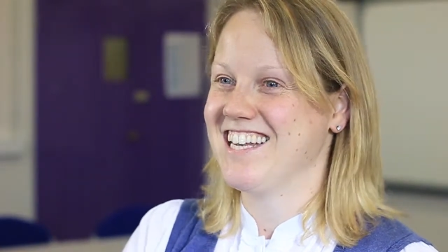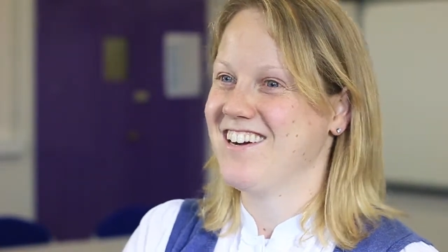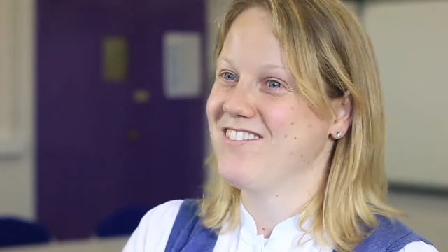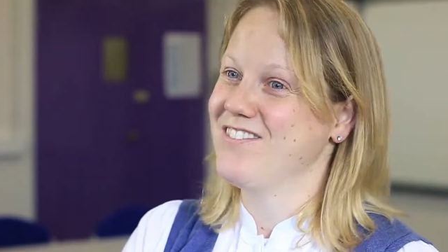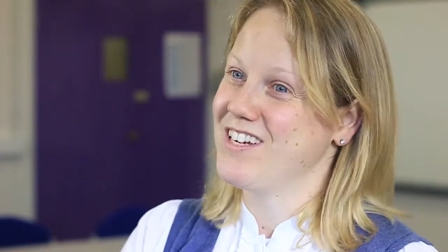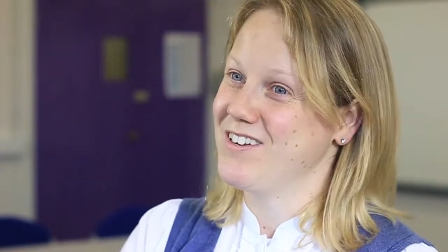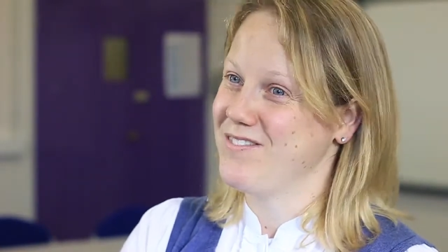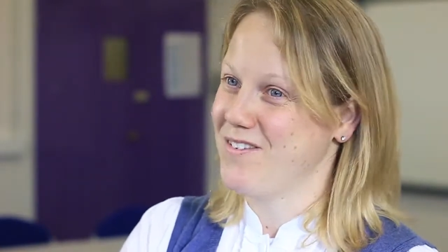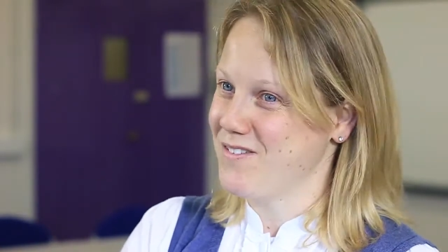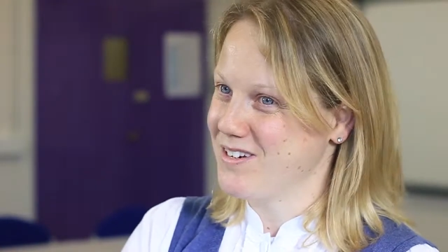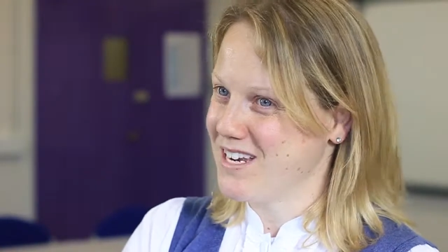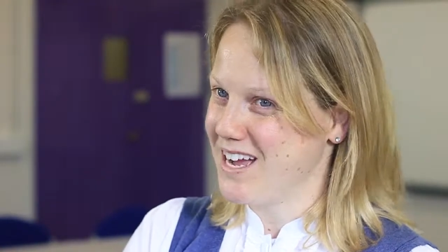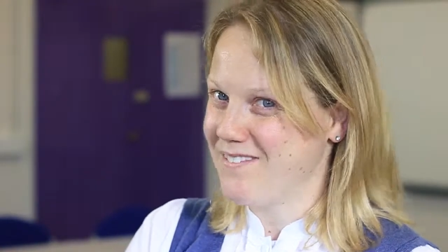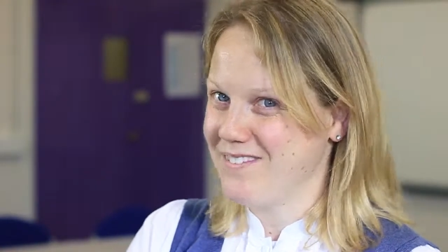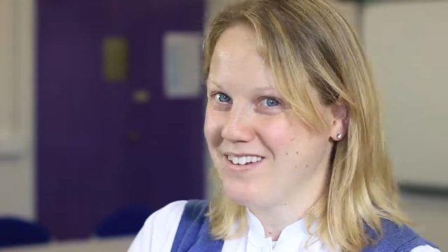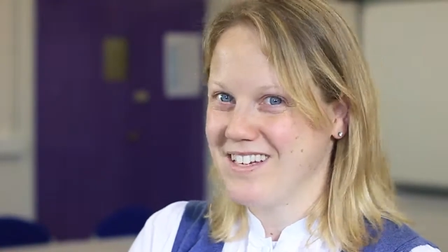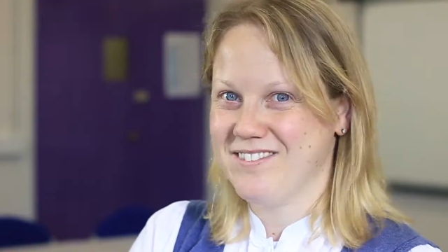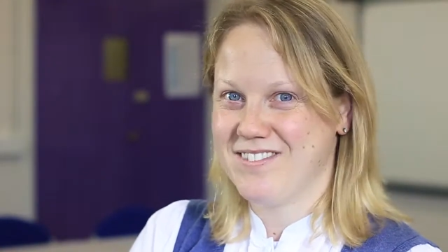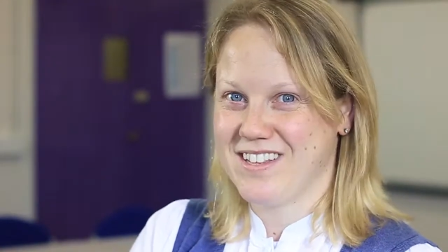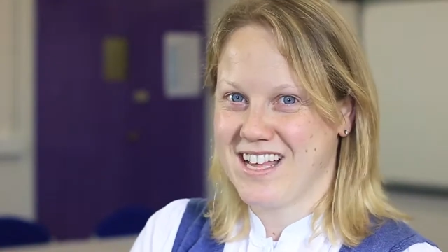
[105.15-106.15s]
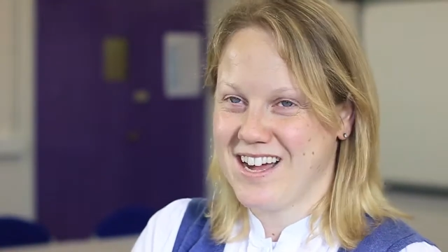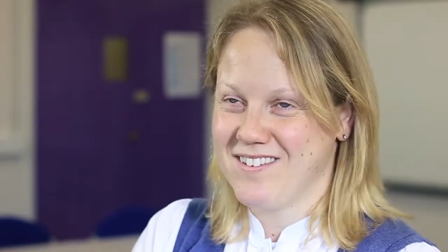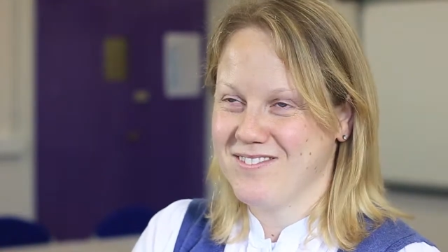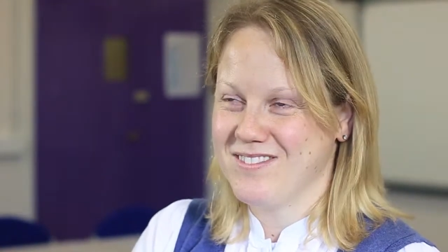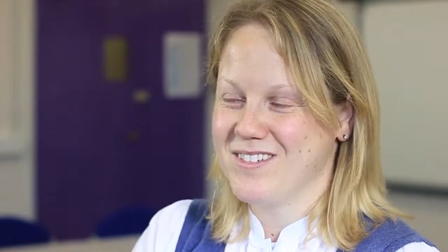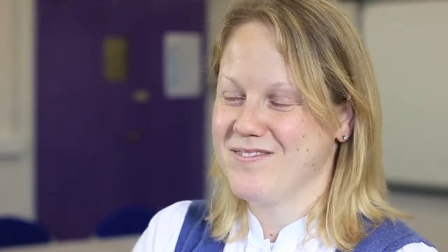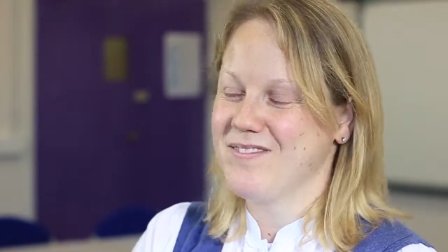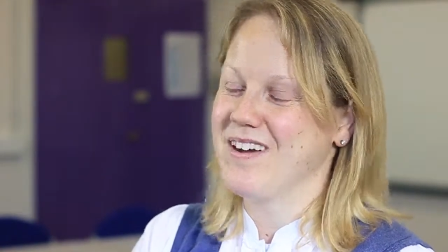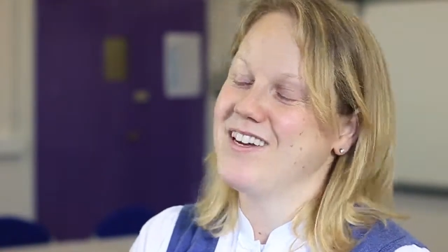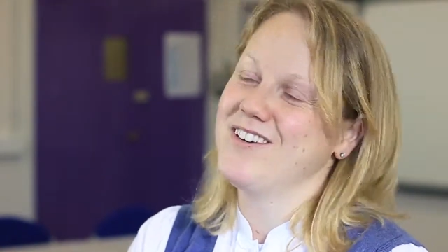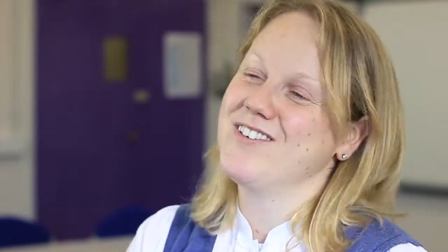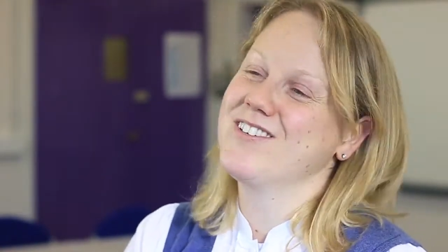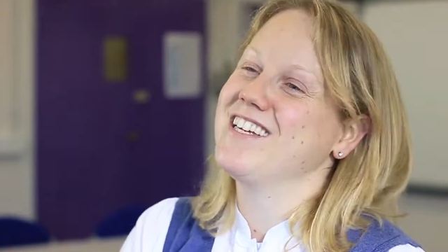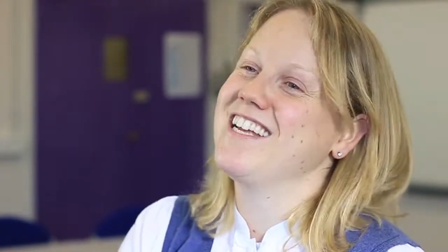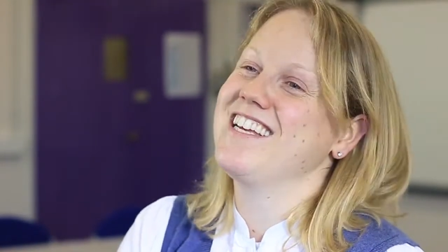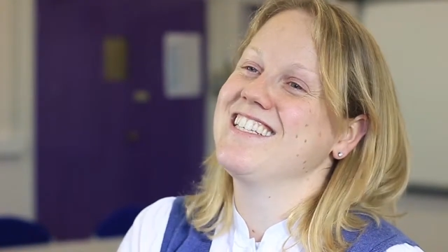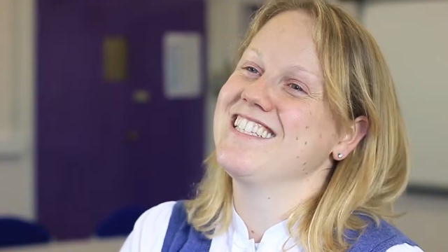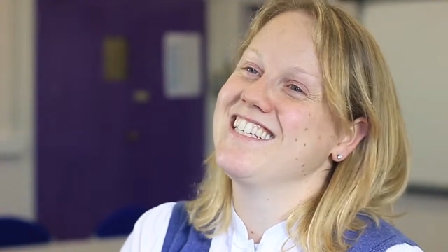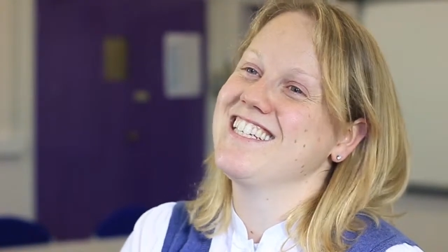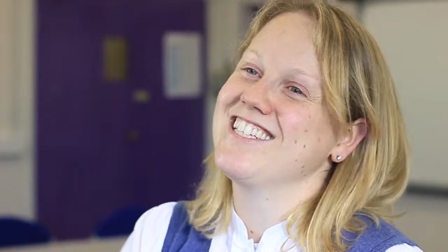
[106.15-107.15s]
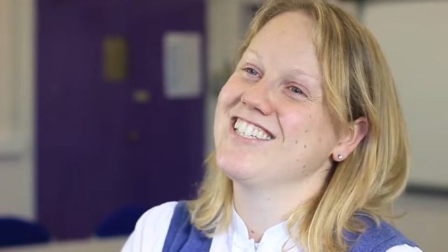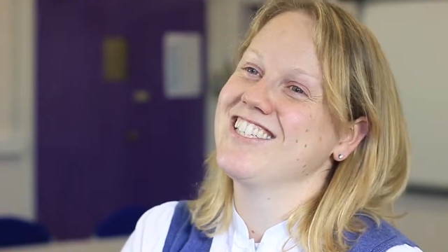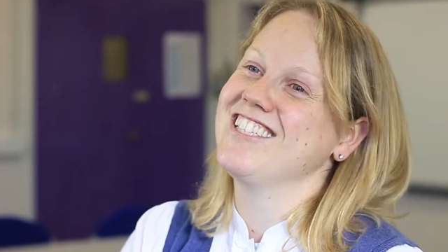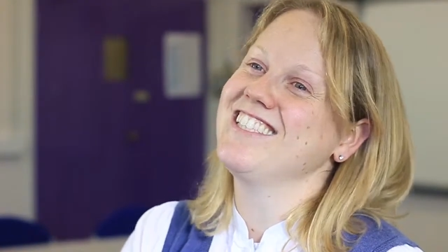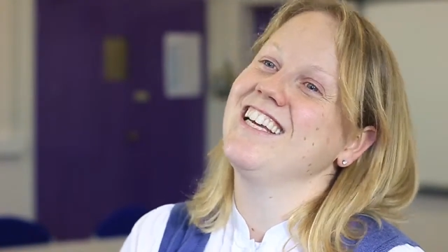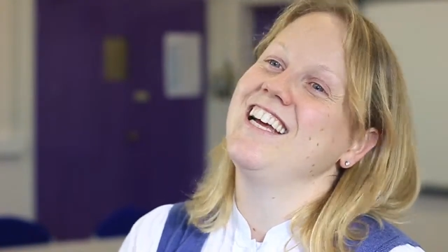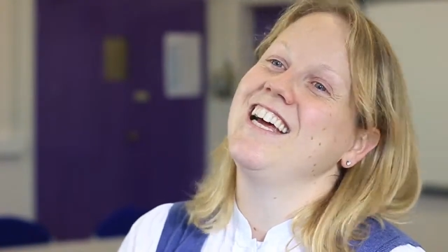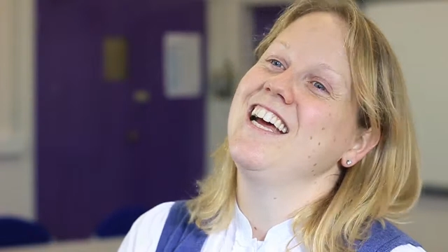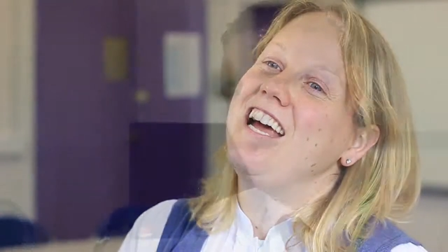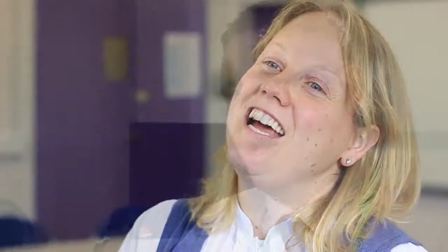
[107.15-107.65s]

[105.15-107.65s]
I wonder what would happen if that happened to my organisation.